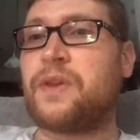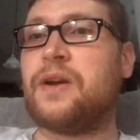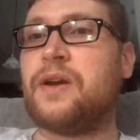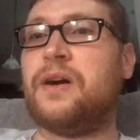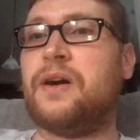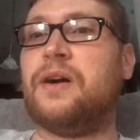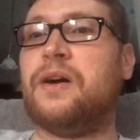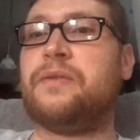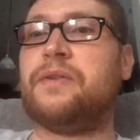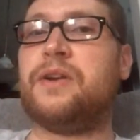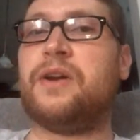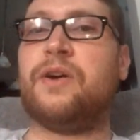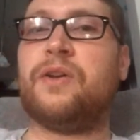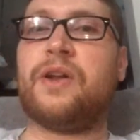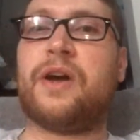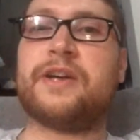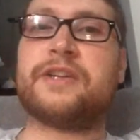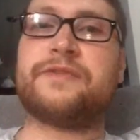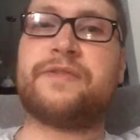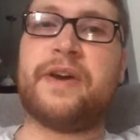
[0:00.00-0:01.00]

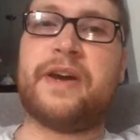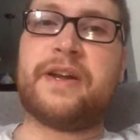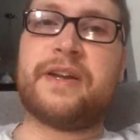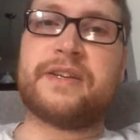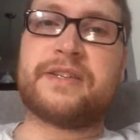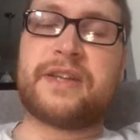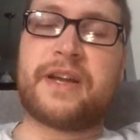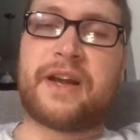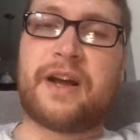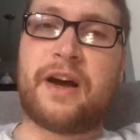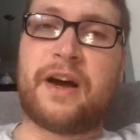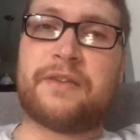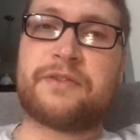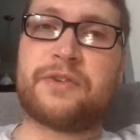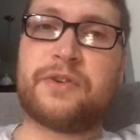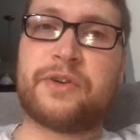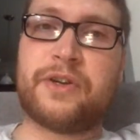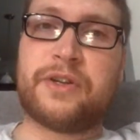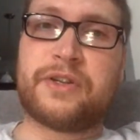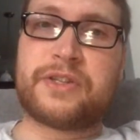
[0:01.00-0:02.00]
Las Vegas, they got off to
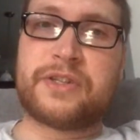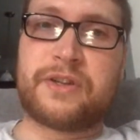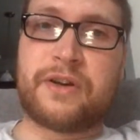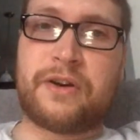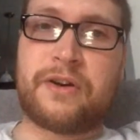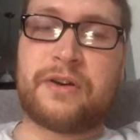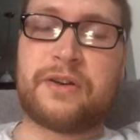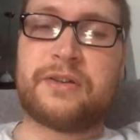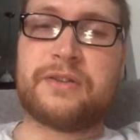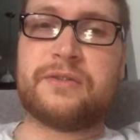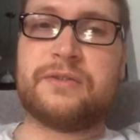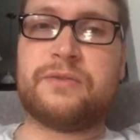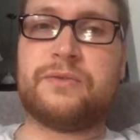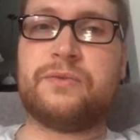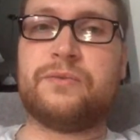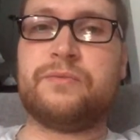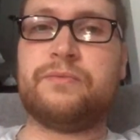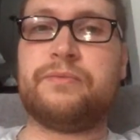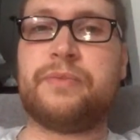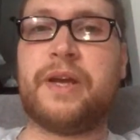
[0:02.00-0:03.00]
a good start,
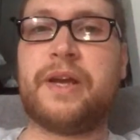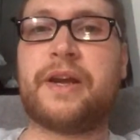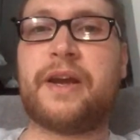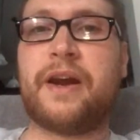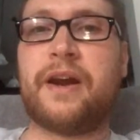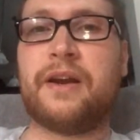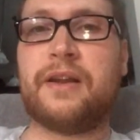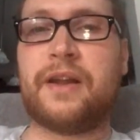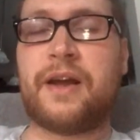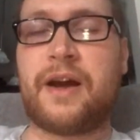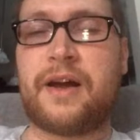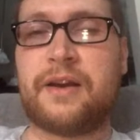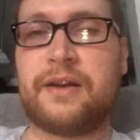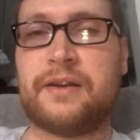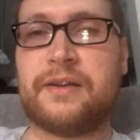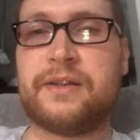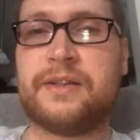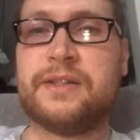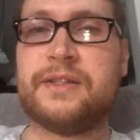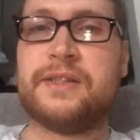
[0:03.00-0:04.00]
beat
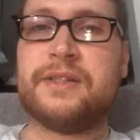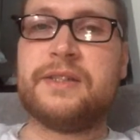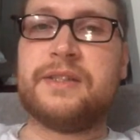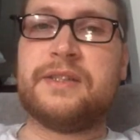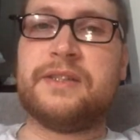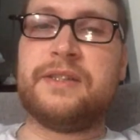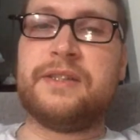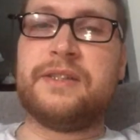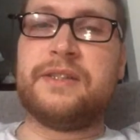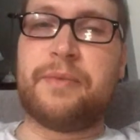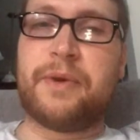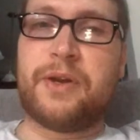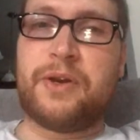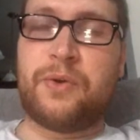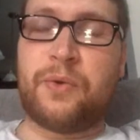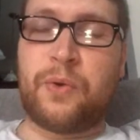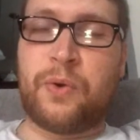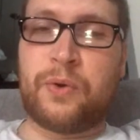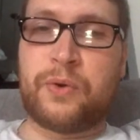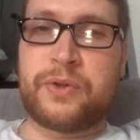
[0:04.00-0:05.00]
Carolina, then beat
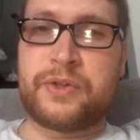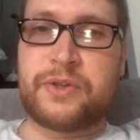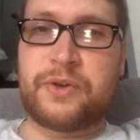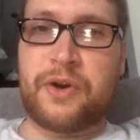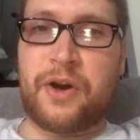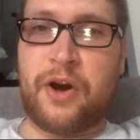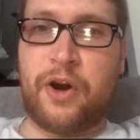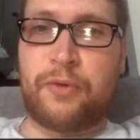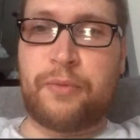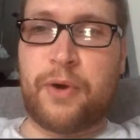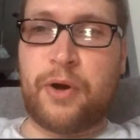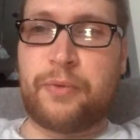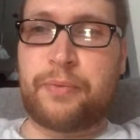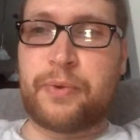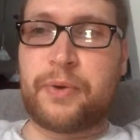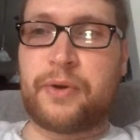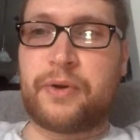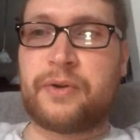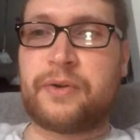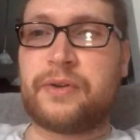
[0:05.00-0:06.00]
New Orleans in our home
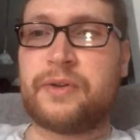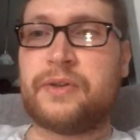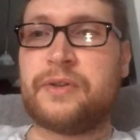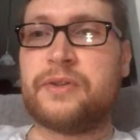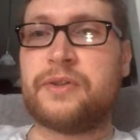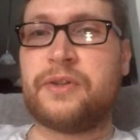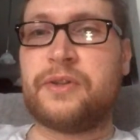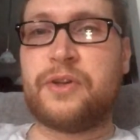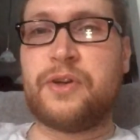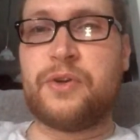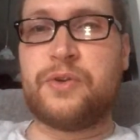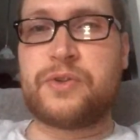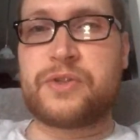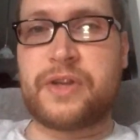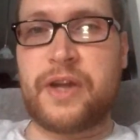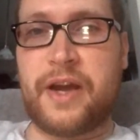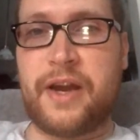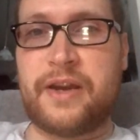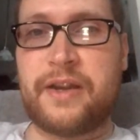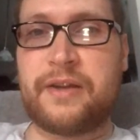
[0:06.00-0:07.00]
opener, the new
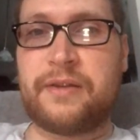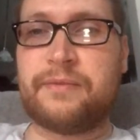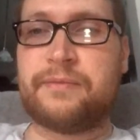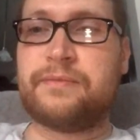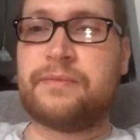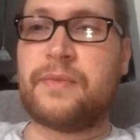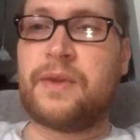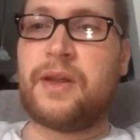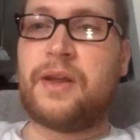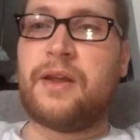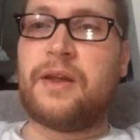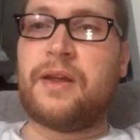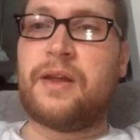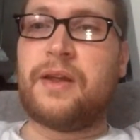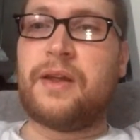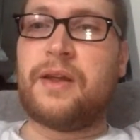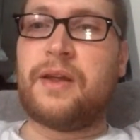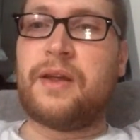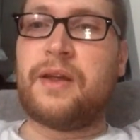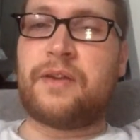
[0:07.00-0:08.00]
stadium.
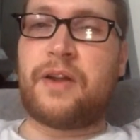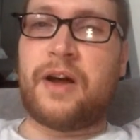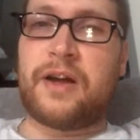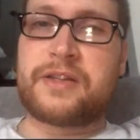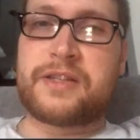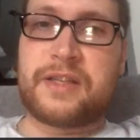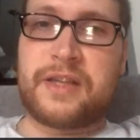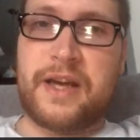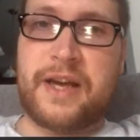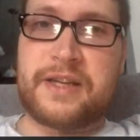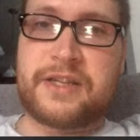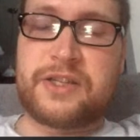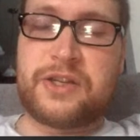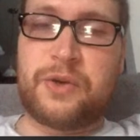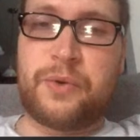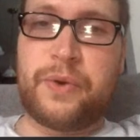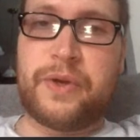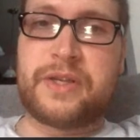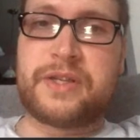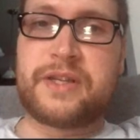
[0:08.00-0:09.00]
They've lost the
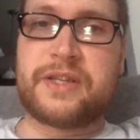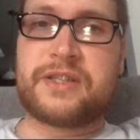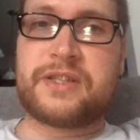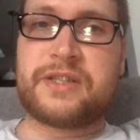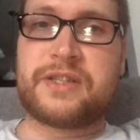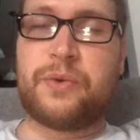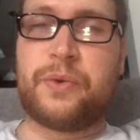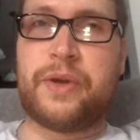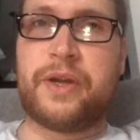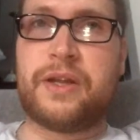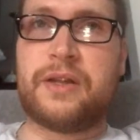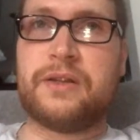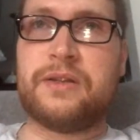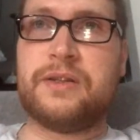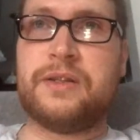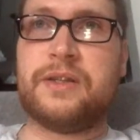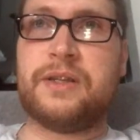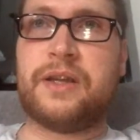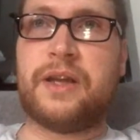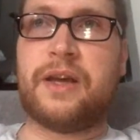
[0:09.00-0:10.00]
last 2 weeks against New
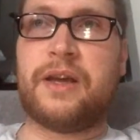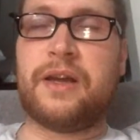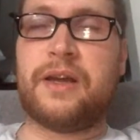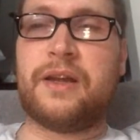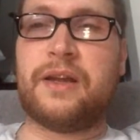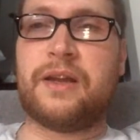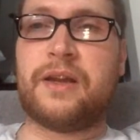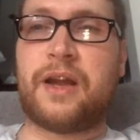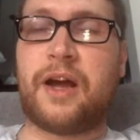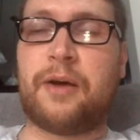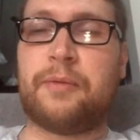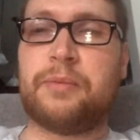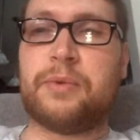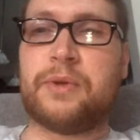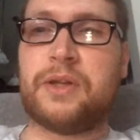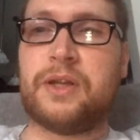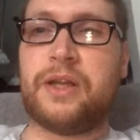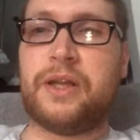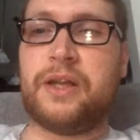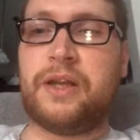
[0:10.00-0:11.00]
England, and I
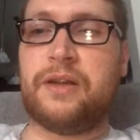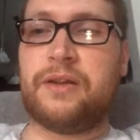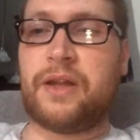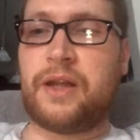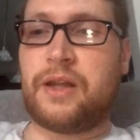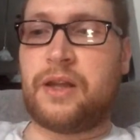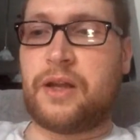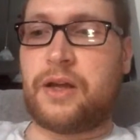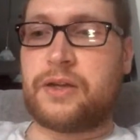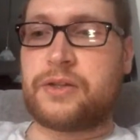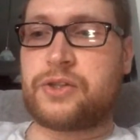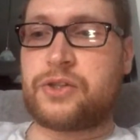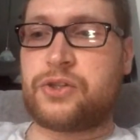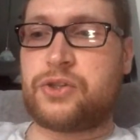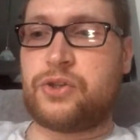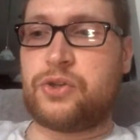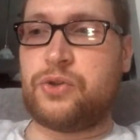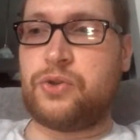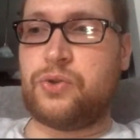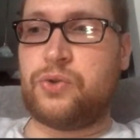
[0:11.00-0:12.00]
believe they lost
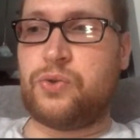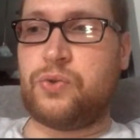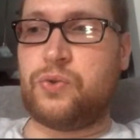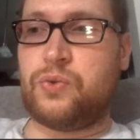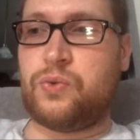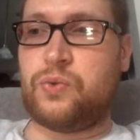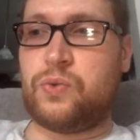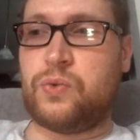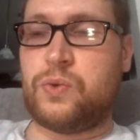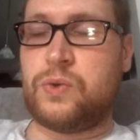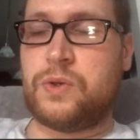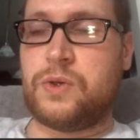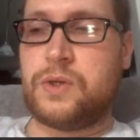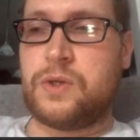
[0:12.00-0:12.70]
to.